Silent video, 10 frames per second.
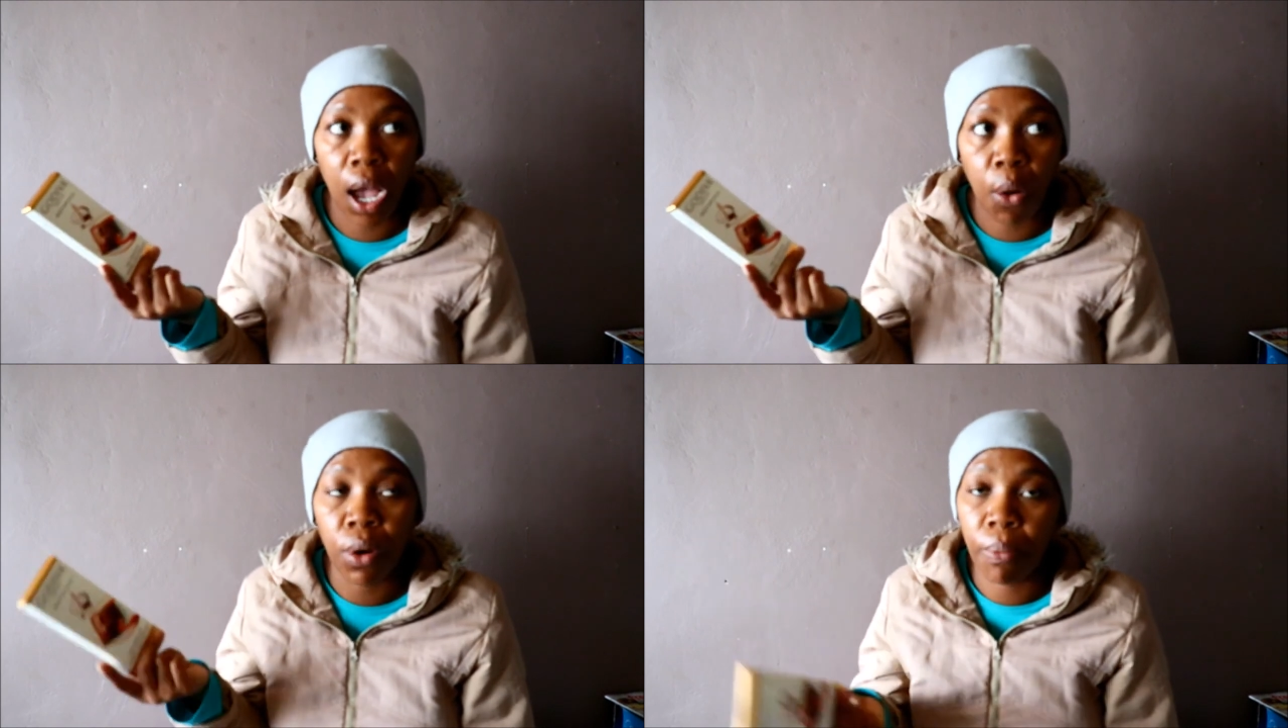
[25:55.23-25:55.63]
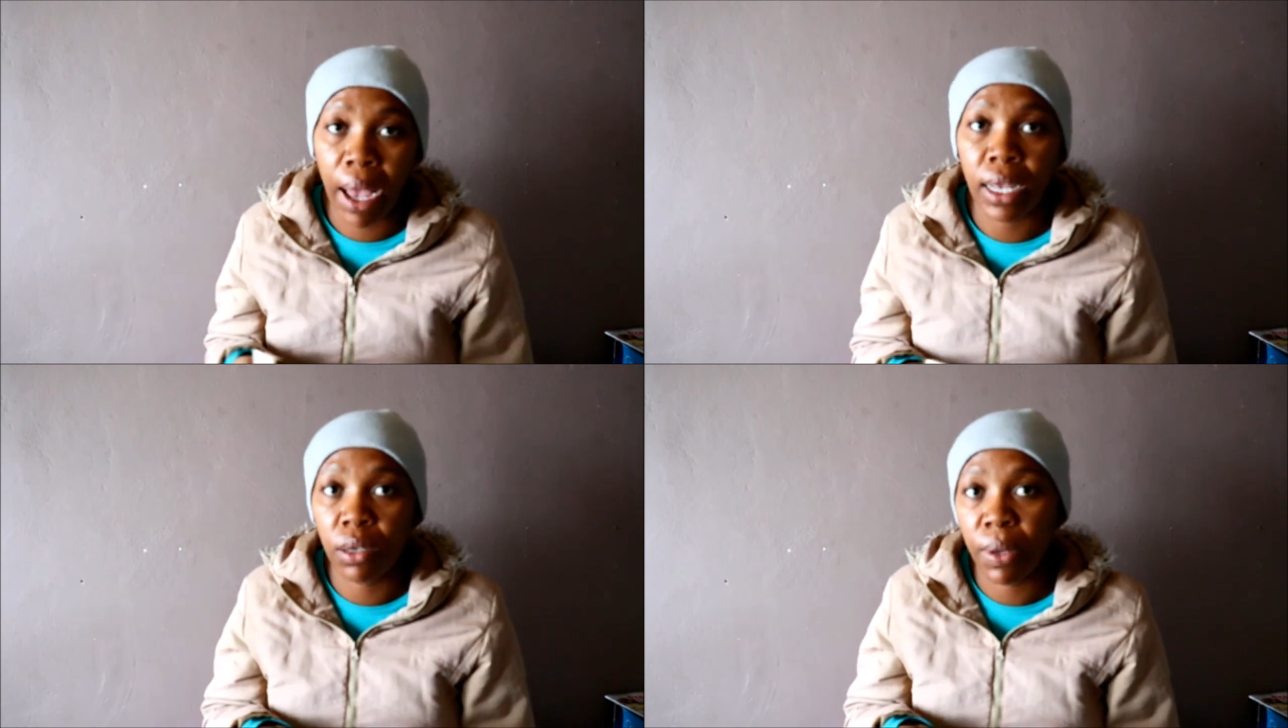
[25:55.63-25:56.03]
i will
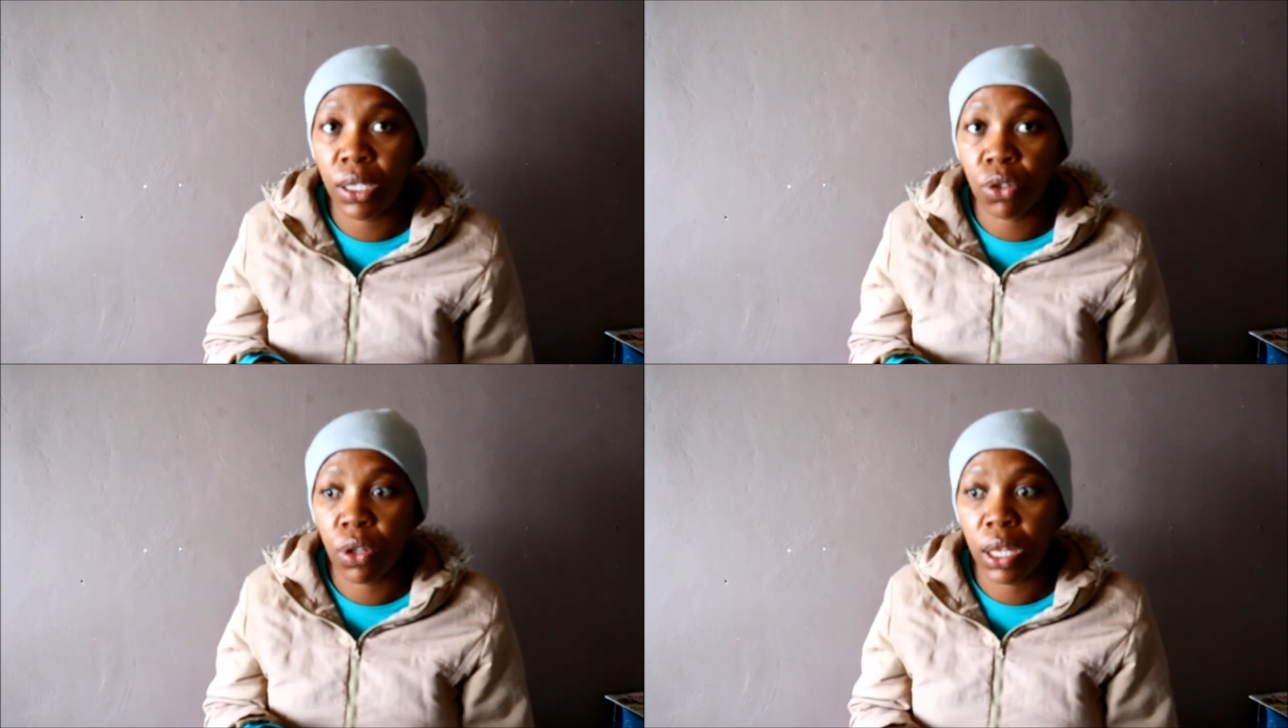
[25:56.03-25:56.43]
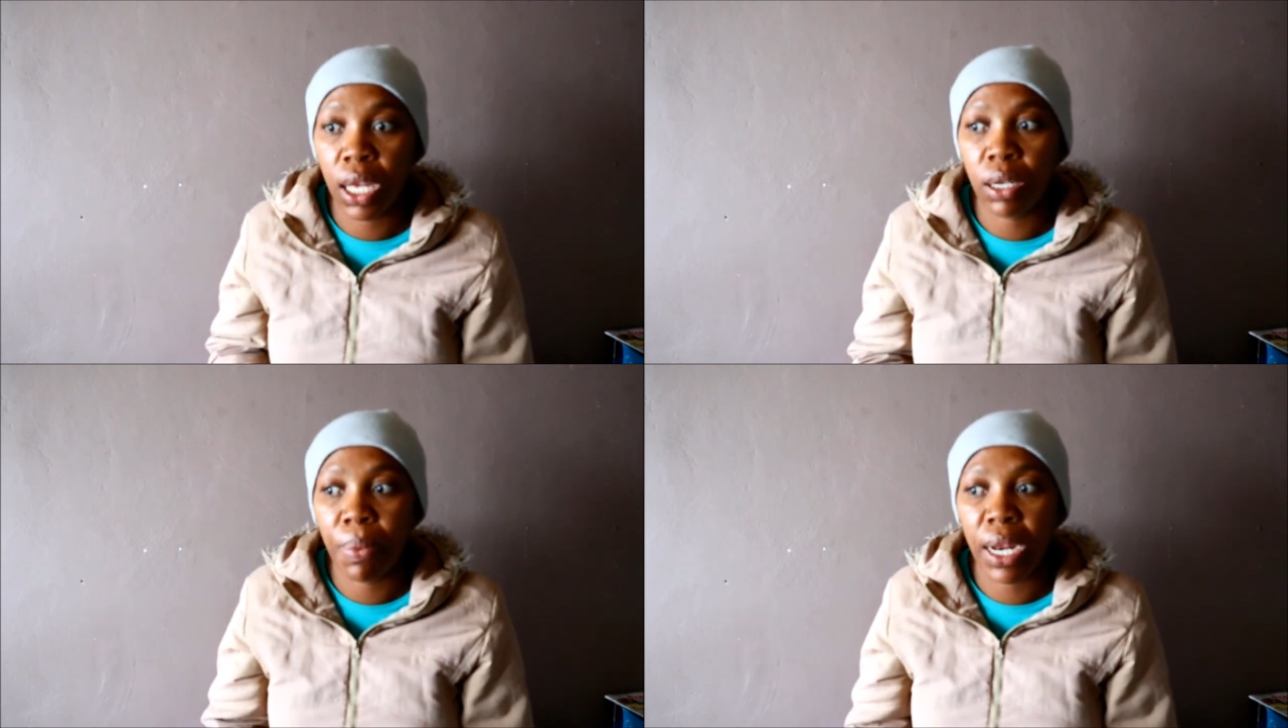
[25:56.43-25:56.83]
buy it based on
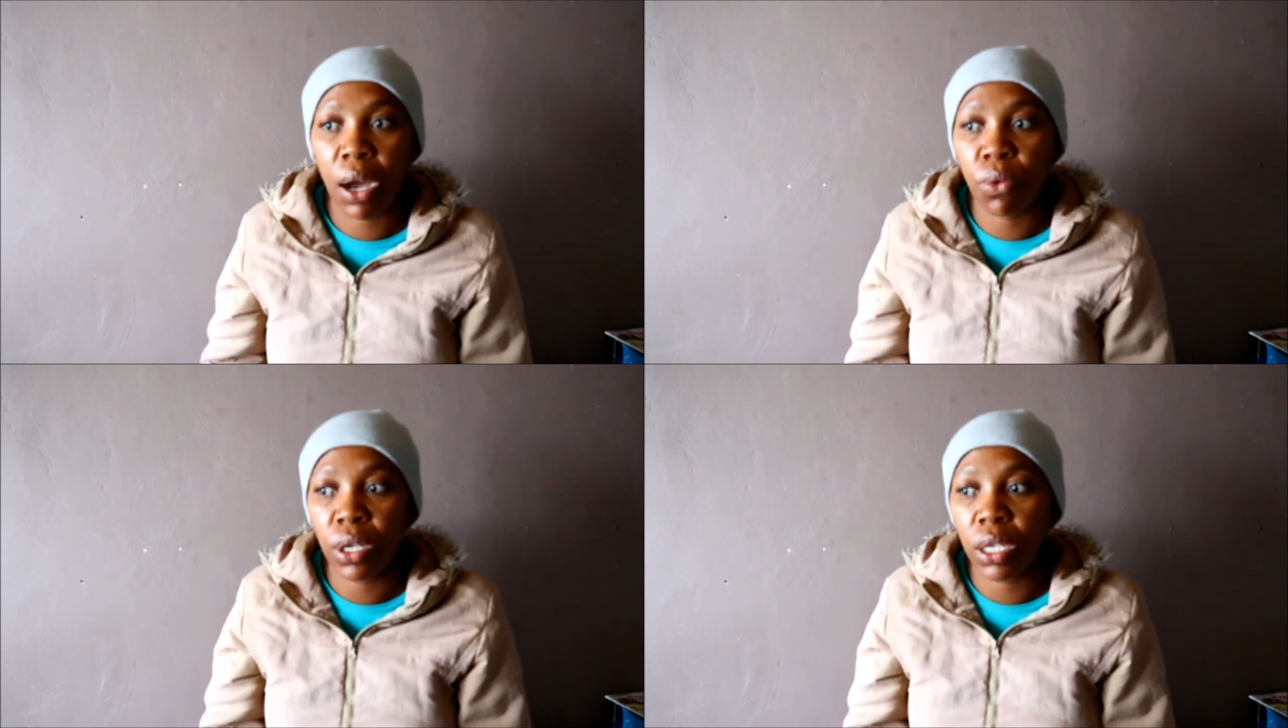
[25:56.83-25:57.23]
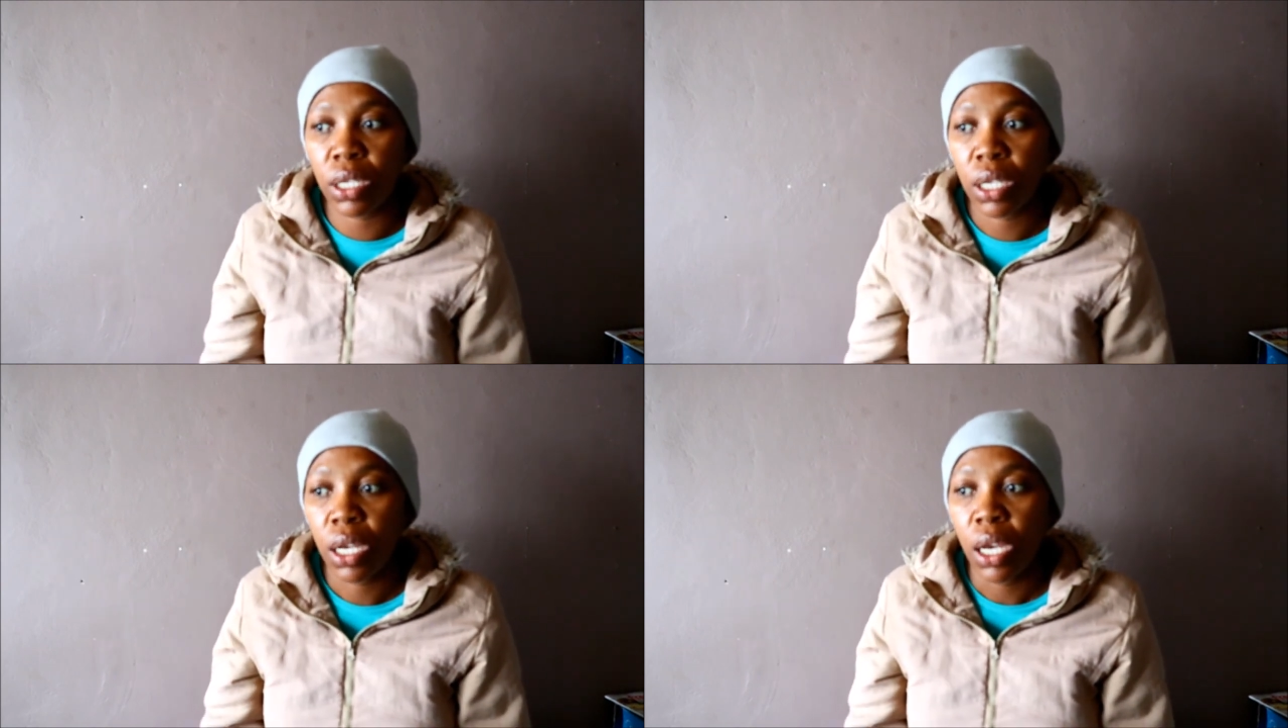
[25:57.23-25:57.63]
that but i wouldn't